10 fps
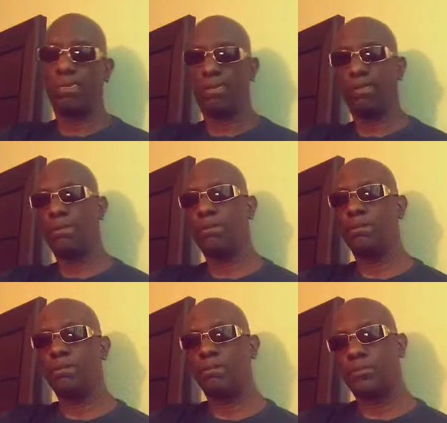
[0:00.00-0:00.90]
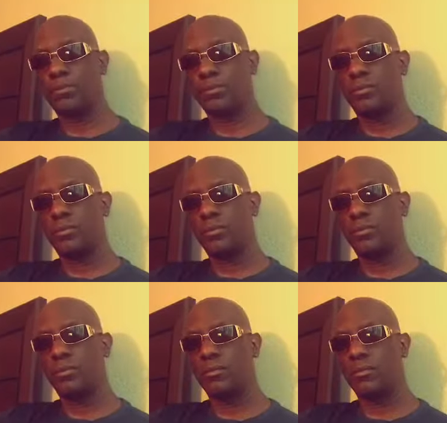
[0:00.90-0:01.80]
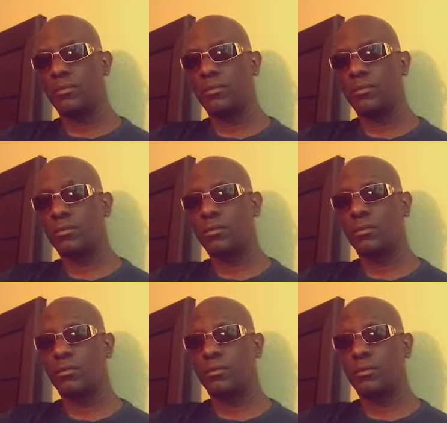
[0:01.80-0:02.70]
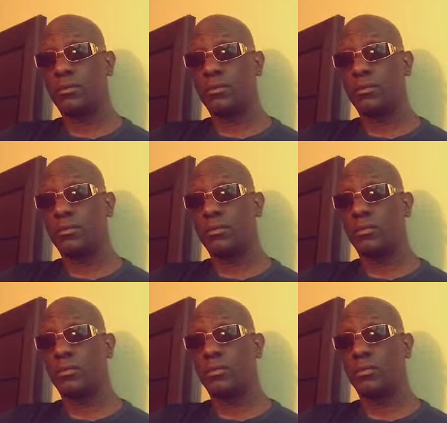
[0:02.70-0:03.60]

Nothing is said.